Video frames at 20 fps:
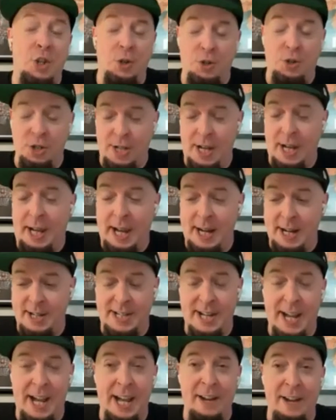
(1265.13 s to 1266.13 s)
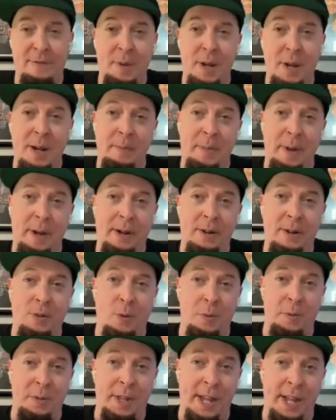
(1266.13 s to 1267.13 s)
Do you just get a side of peanut butter,
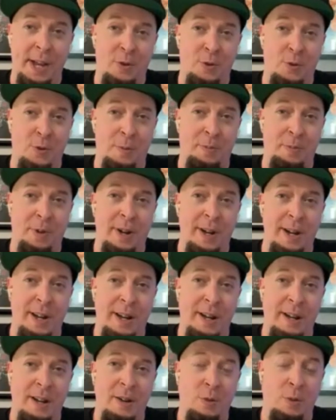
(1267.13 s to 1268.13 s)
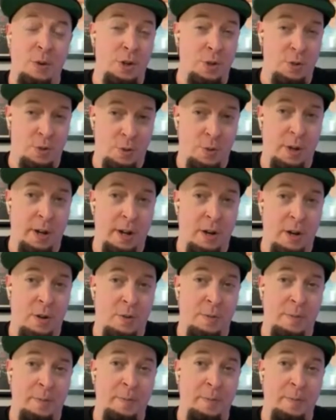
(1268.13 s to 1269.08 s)
or will they incorporate it, or do you do I, it at